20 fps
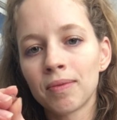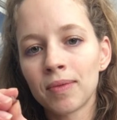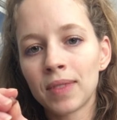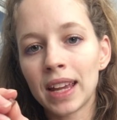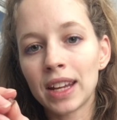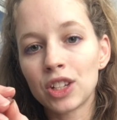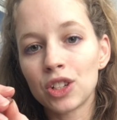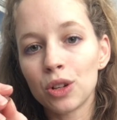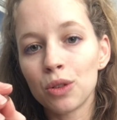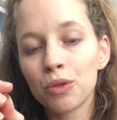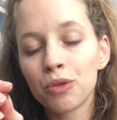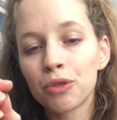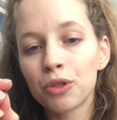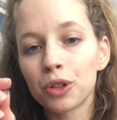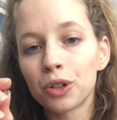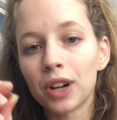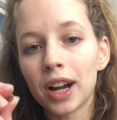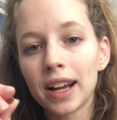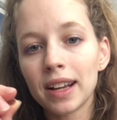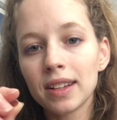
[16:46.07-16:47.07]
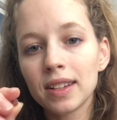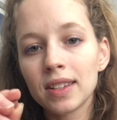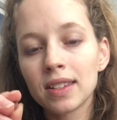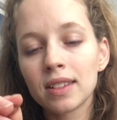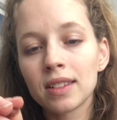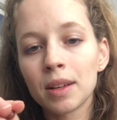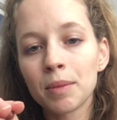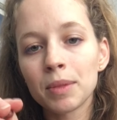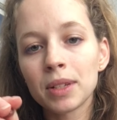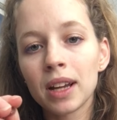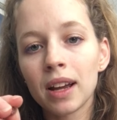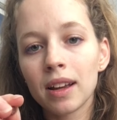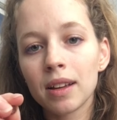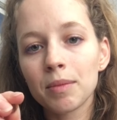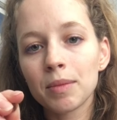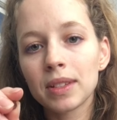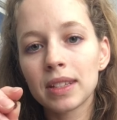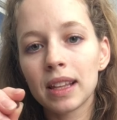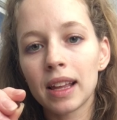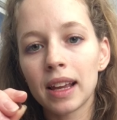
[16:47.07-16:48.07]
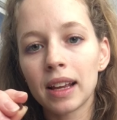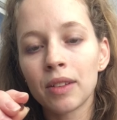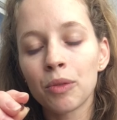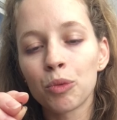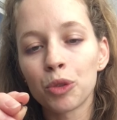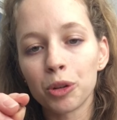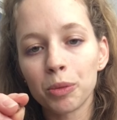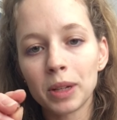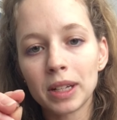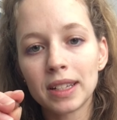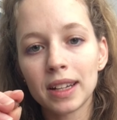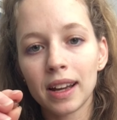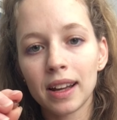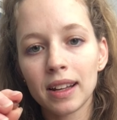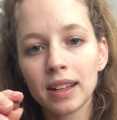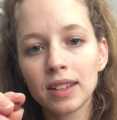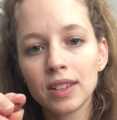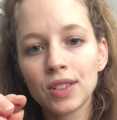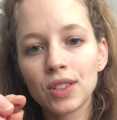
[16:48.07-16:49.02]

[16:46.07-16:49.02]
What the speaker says: They do fluoresce sometimes, like ruby does.